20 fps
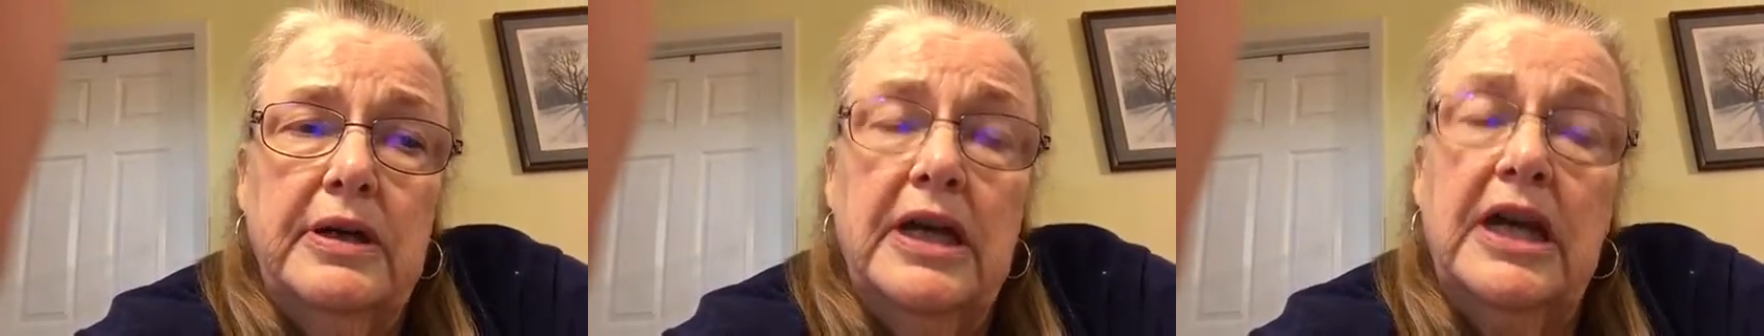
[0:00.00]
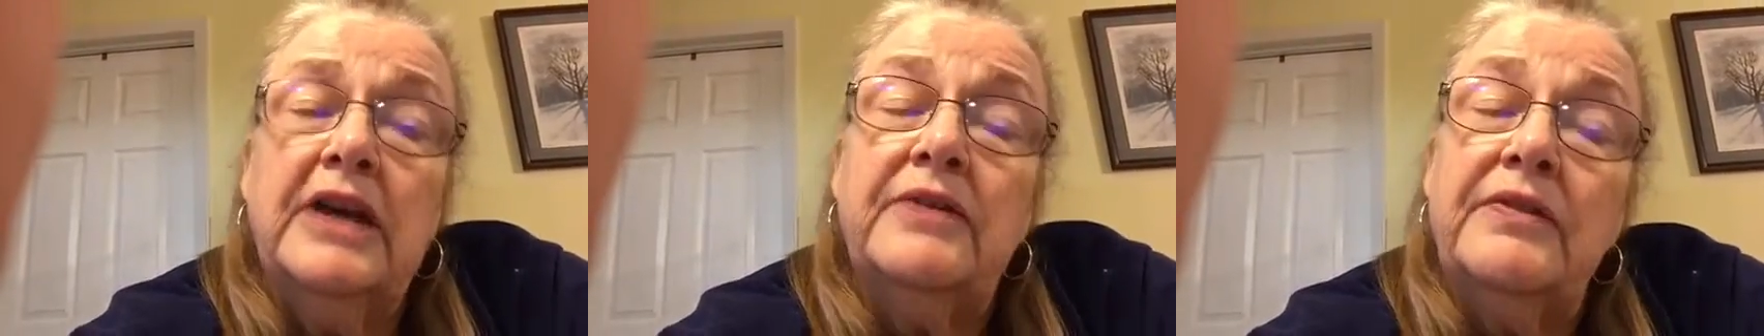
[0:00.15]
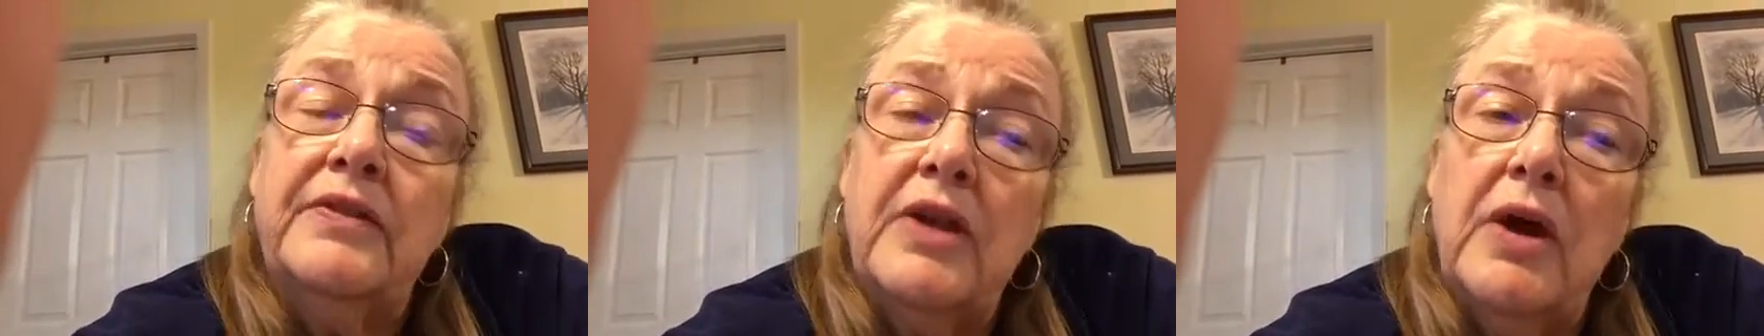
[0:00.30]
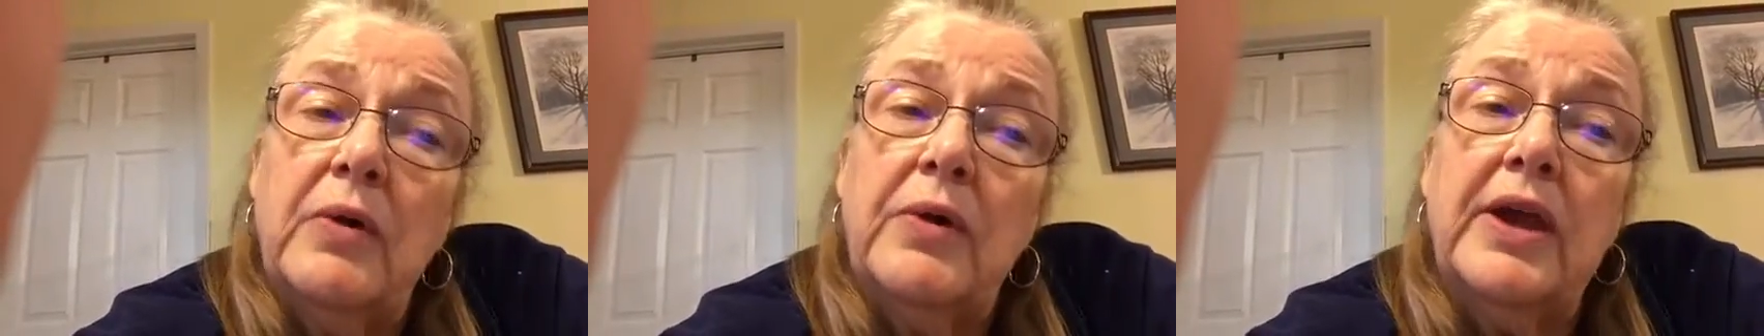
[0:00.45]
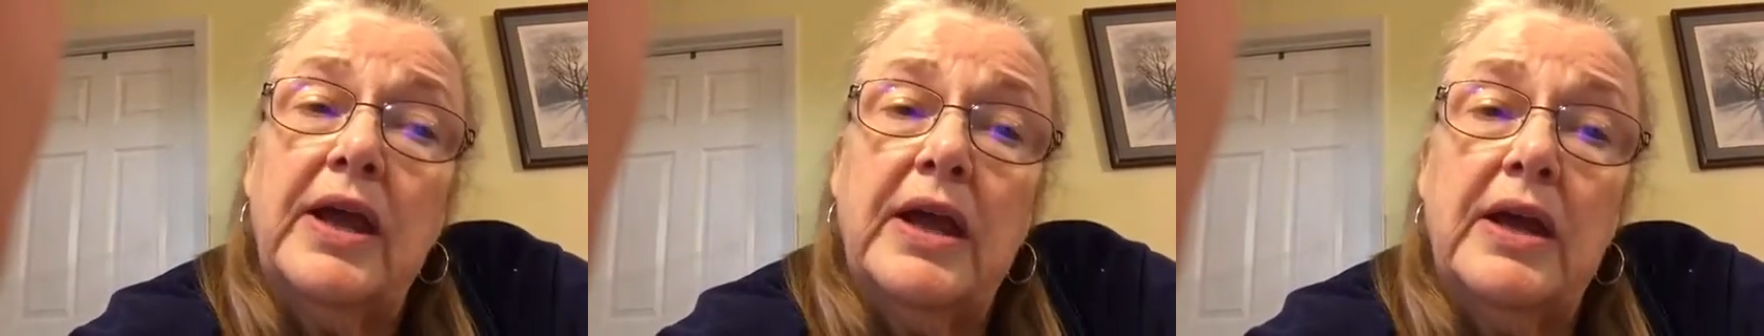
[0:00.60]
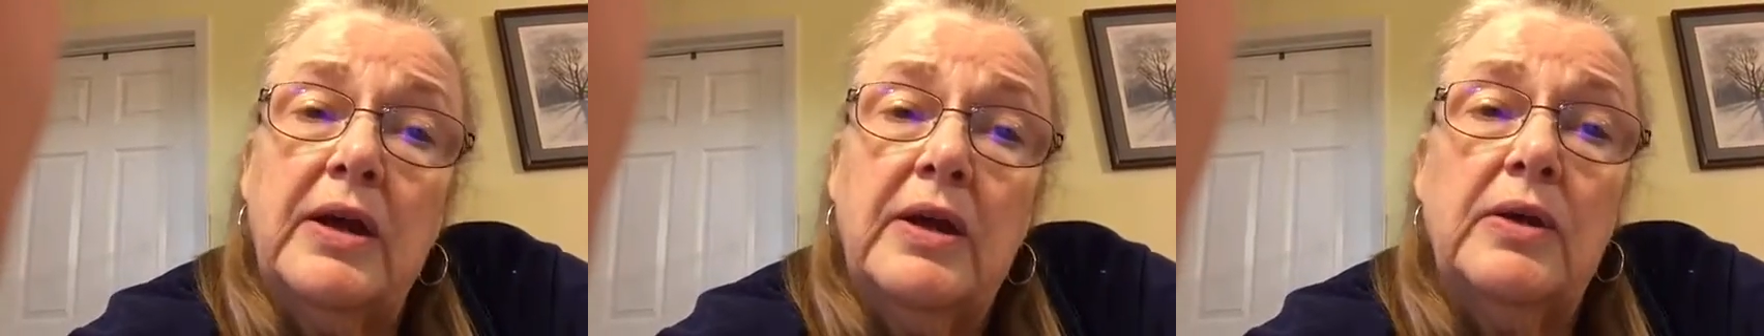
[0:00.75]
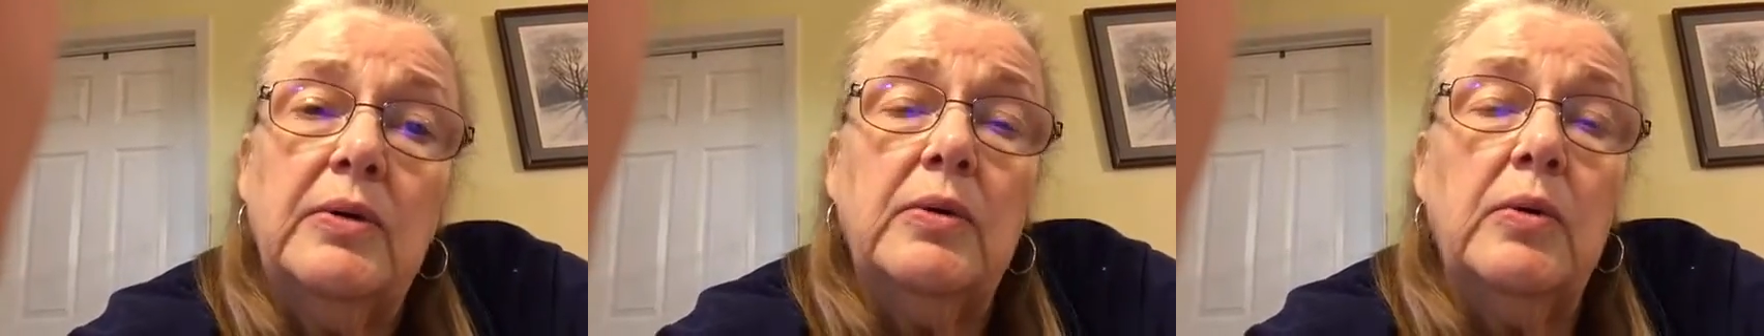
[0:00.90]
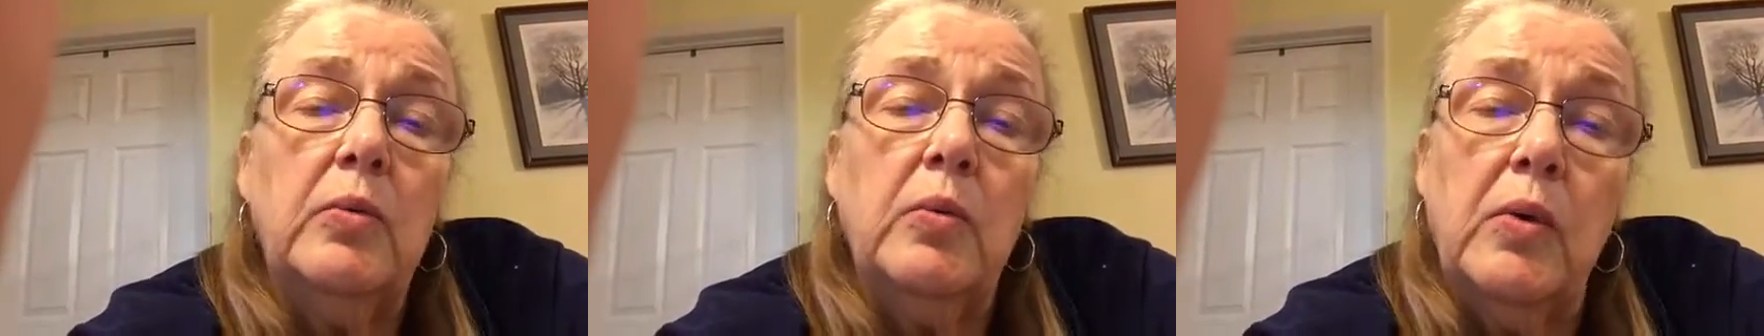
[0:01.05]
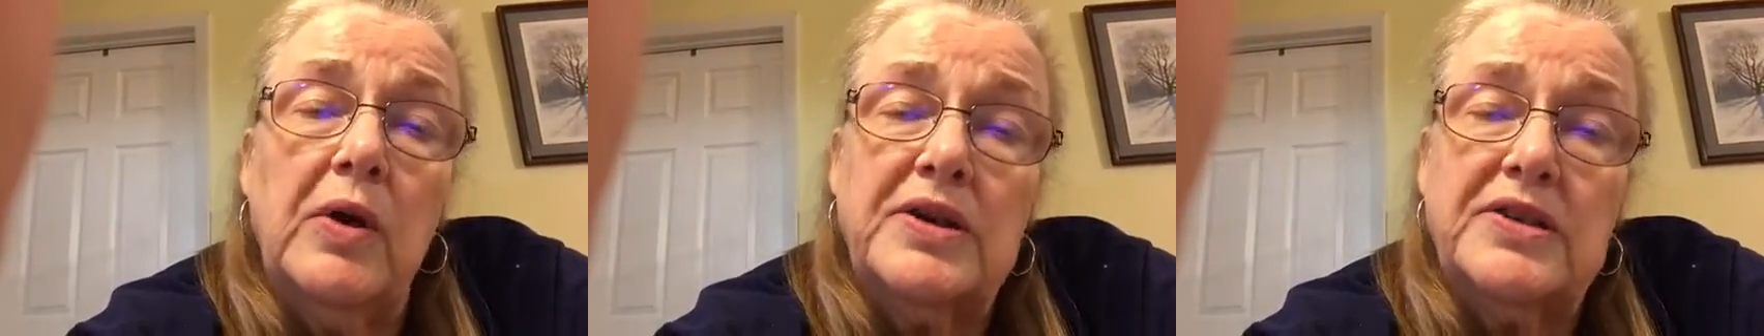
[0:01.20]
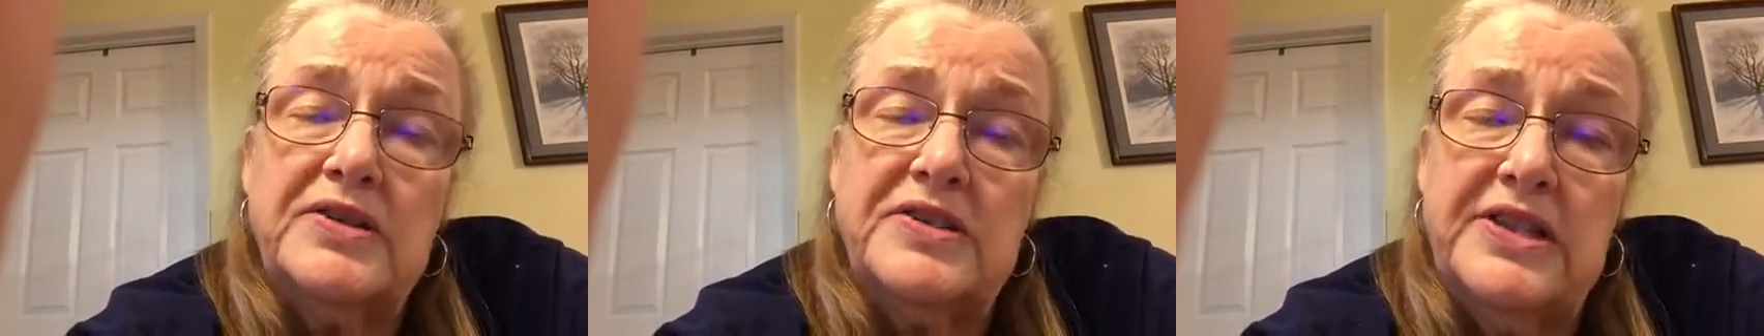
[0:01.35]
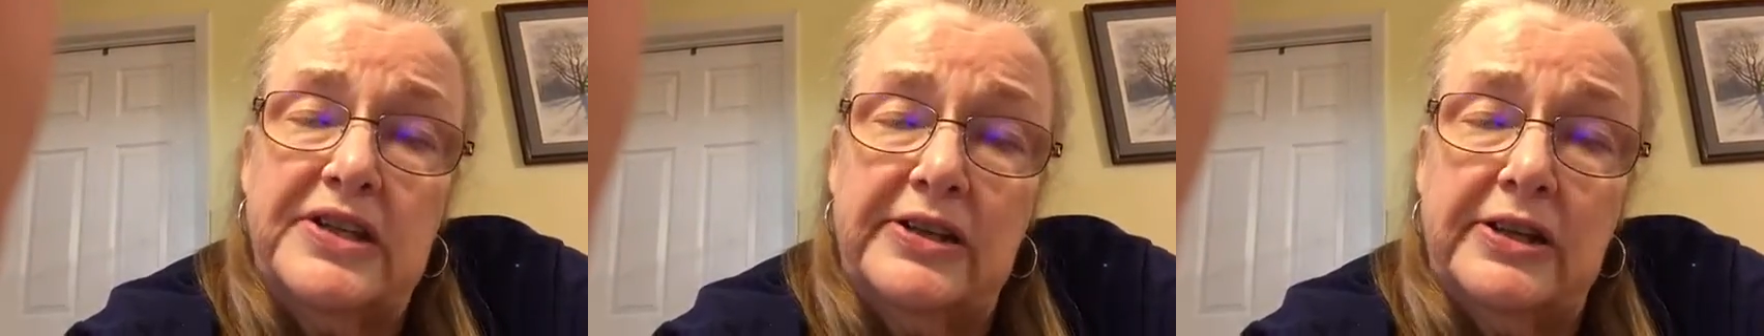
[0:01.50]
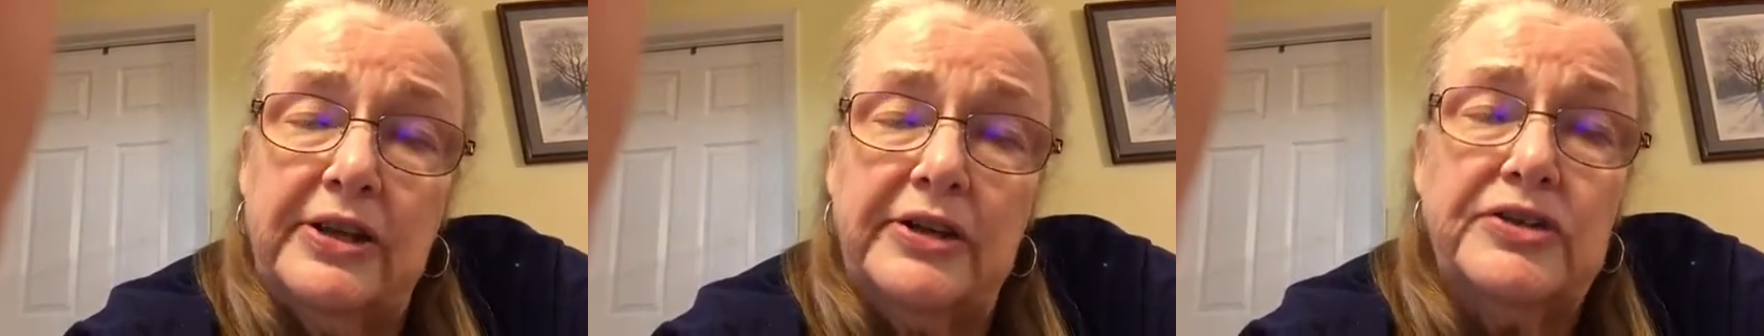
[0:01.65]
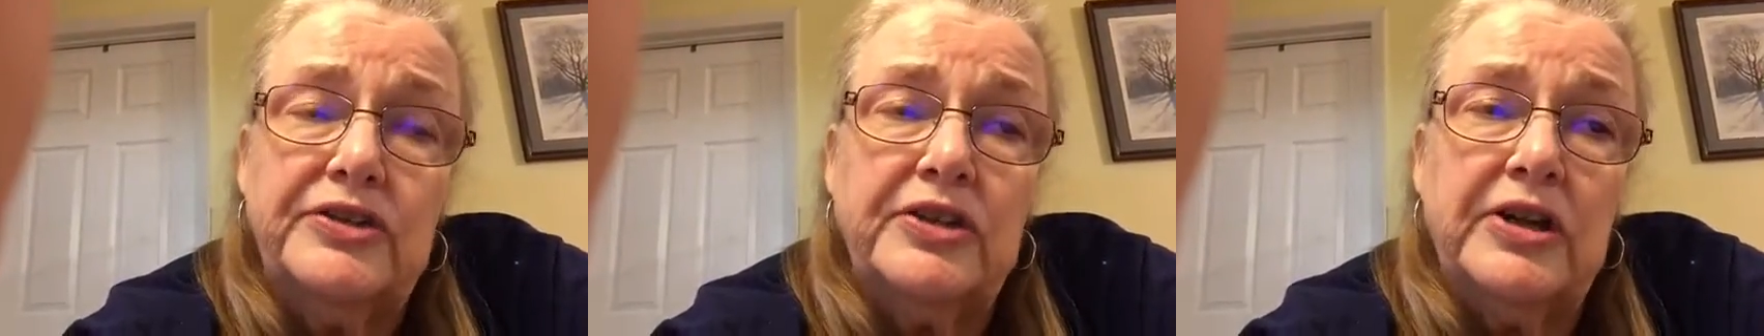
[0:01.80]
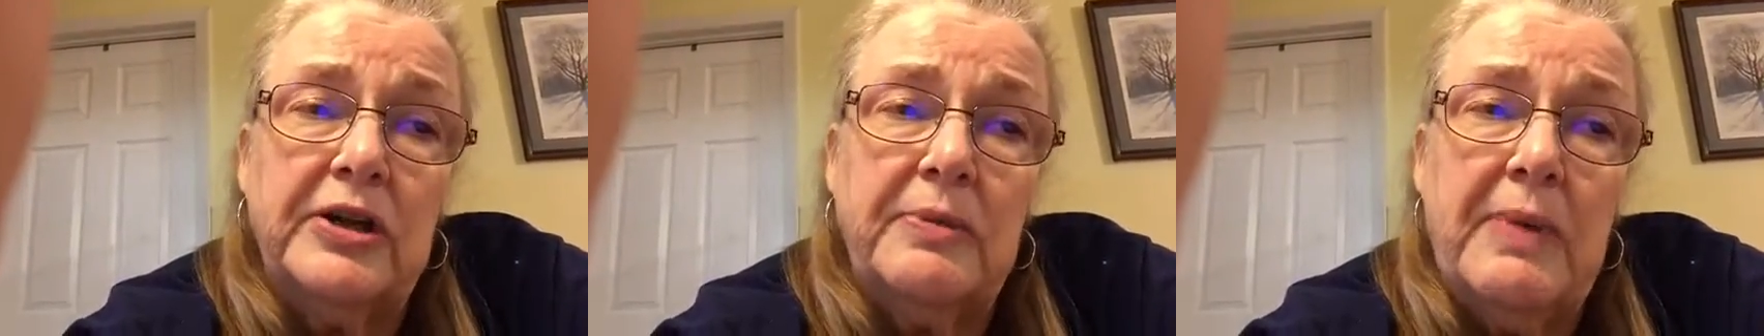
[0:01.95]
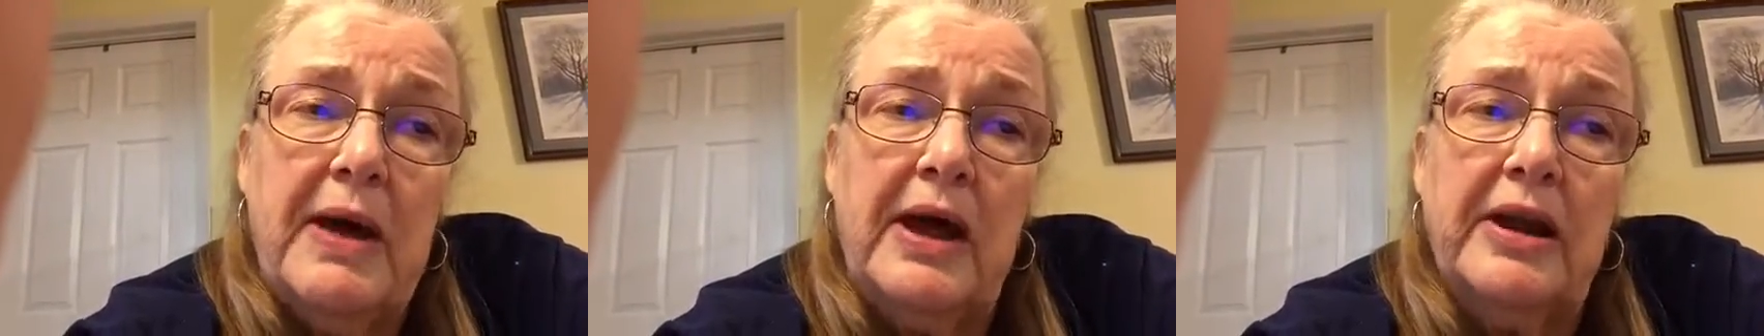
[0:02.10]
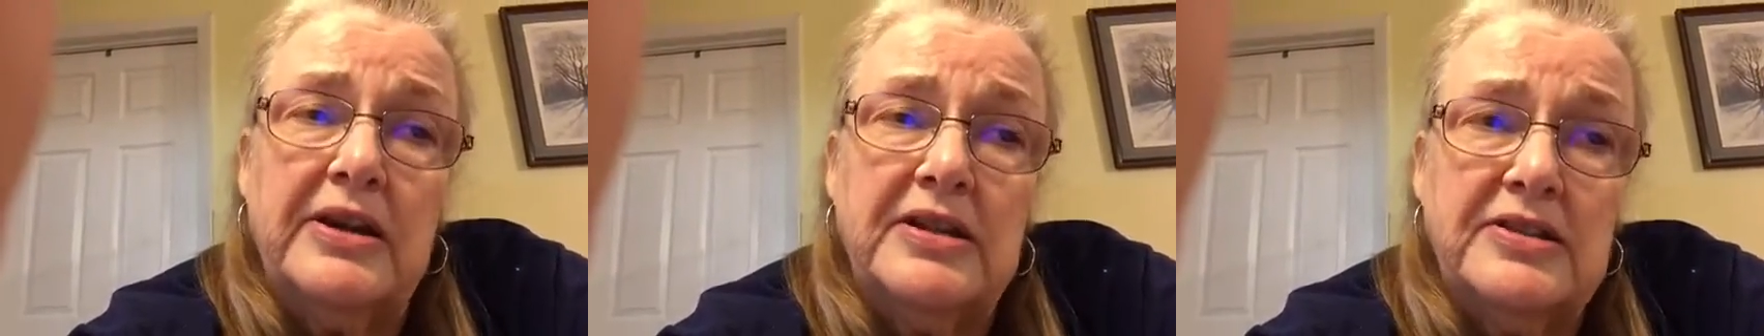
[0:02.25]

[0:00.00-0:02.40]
Even though he was diligent about